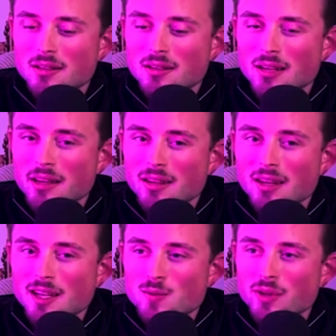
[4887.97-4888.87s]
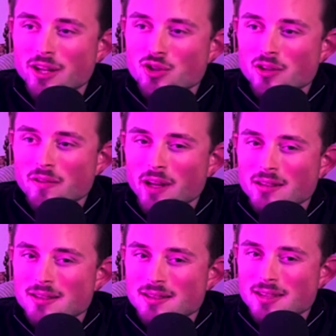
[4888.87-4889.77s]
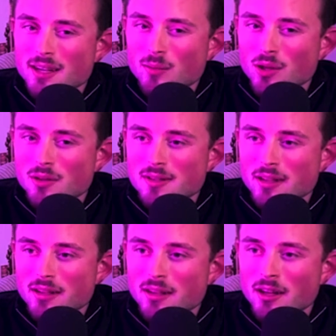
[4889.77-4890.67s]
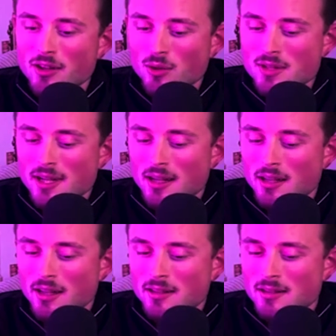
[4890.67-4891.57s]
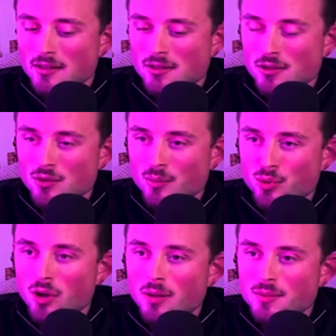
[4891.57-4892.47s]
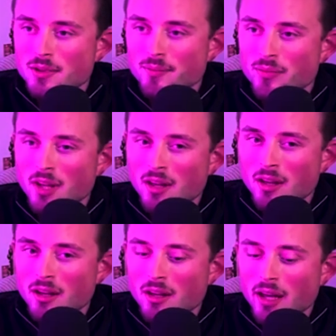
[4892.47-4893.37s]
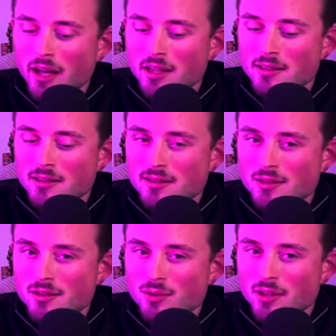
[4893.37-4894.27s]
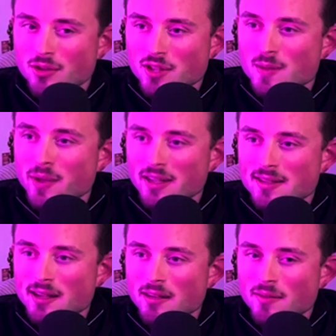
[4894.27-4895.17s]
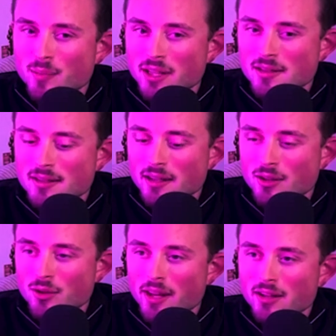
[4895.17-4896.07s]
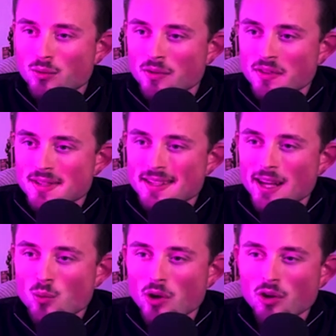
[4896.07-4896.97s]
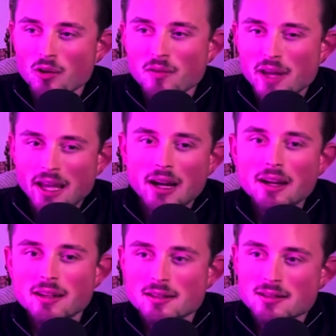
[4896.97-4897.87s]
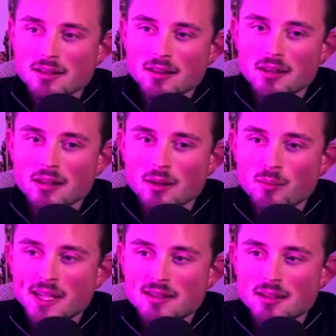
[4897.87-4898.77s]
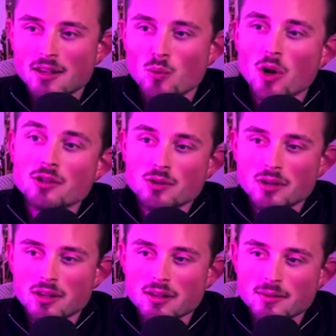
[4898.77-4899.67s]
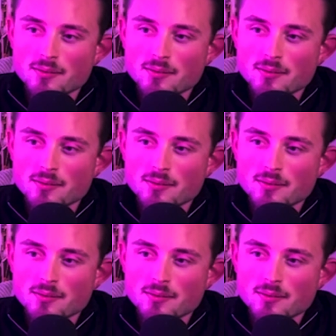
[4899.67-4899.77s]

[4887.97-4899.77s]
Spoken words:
like the exponential effect is insane, because like you tell it to do a prompt and it's not doing it just by itself, but it's like connecting with this network of AIs that can basically work together.